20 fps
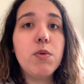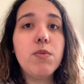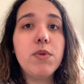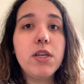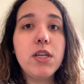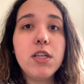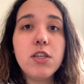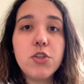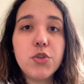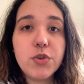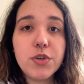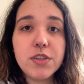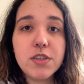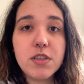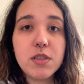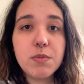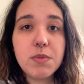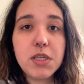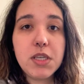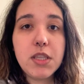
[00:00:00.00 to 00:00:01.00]
We need
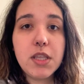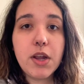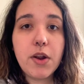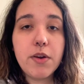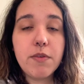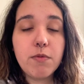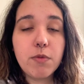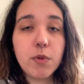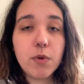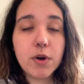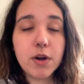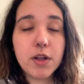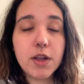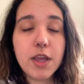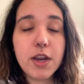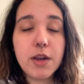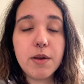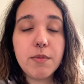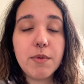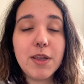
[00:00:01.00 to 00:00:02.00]
tourists to be there in Florida,
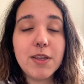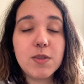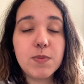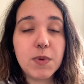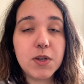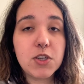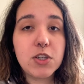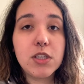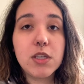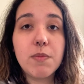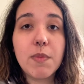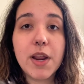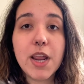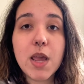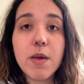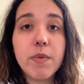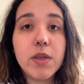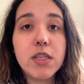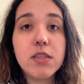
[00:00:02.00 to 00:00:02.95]
and especially in Miami.